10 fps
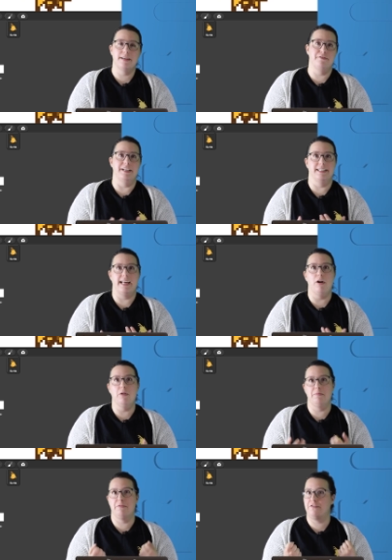and feel
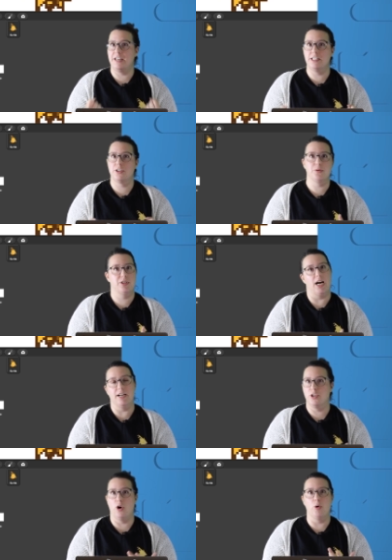now fit to
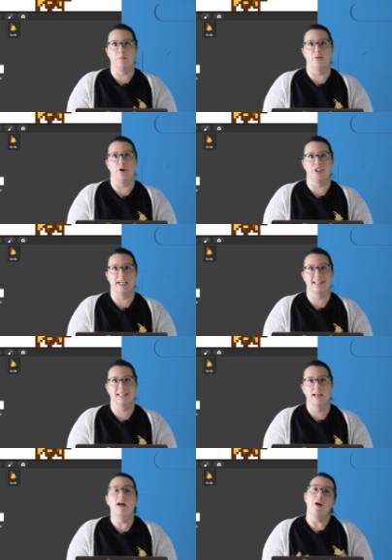start your own projects.